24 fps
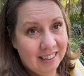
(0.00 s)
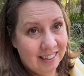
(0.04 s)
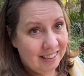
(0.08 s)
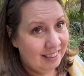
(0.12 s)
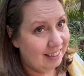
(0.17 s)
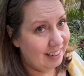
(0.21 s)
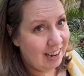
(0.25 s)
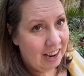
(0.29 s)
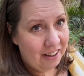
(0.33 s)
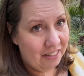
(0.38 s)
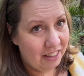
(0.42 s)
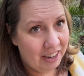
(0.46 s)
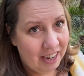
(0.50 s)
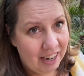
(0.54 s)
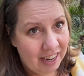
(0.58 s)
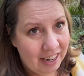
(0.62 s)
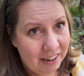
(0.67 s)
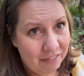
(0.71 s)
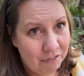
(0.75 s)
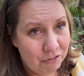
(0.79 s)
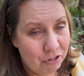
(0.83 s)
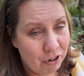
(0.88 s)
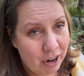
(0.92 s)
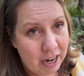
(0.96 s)
Now that
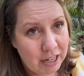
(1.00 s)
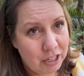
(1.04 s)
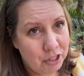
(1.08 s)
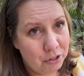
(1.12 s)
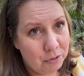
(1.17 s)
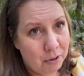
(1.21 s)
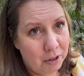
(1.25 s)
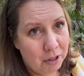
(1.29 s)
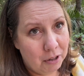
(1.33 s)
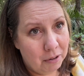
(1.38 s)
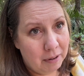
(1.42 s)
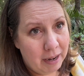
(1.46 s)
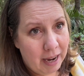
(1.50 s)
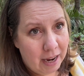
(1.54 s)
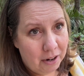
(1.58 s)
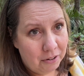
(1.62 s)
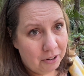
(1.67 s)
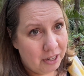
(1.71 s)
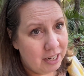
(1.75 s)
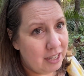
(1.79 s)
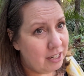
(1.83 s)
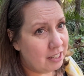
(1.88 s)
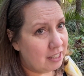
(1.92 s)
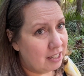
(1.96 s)
I've dragged you all the way out
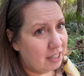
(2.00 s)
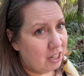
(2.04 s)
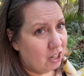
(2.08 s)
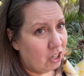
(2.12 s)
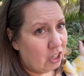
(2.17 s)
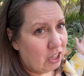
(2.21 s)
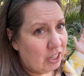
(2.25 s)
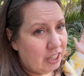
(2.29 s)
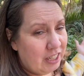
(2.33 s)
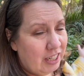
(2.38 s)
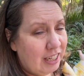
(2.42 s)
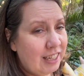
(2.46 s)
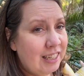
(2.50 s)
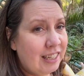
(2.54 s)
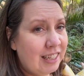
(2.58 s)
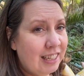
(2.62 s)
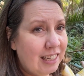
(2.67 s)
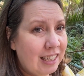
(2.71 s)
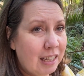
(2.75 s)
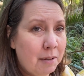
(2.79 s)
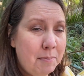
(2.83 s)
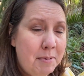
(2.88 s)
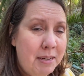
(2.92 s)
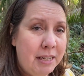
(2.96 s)
into the garden,
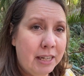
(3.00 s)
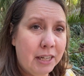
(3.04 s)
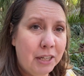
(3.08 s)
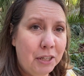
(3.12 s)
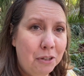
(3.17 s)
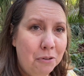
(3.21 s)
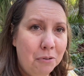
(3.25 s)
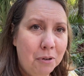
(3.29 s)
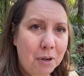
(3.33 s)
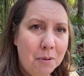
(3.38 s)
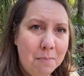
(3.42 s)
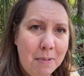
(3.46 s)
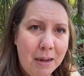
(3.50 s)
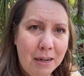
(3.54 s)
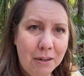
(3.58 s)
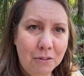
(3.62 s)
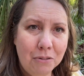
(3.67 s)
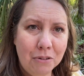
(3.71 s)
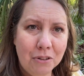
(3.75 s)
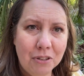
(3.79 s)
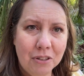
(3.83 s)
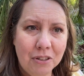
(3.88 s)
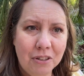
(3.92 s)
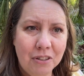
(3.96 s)
let me tell you
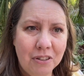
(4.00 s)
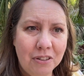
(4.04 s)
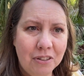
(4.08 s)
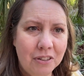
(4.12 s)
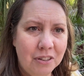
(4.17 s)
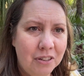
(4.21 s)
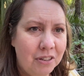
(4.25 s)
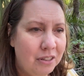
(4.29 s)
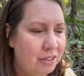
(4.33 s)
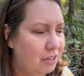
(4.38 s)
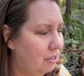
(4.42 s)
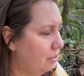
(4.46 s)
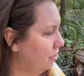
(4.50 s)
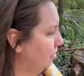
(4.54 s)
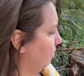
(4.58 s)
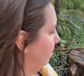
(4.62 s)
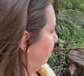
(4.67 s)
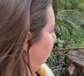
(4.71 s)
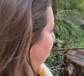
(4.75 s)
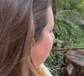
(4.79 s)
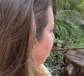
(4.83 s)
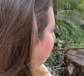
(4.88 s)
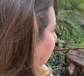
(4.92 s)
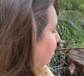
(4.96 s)
about
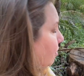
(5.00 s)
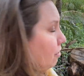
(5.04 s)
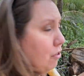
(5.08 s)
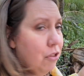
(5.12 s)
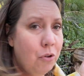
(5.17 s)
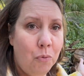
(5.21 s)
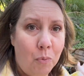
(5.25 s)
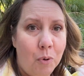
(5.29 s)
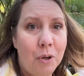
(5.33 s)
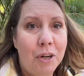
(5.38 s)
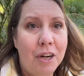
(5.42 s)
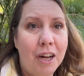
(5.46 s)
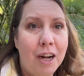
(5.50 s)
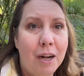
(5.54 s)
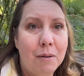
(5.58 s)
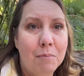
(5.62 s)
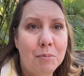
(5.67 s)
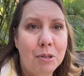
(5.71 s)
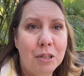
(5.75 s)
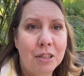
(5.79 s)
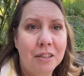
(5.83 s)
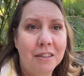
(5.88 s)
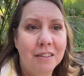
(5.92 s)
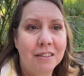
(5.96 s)
the wood
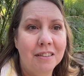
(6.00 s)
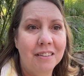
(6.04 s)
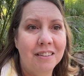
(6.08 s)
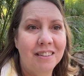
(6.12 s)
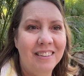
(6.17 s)
option,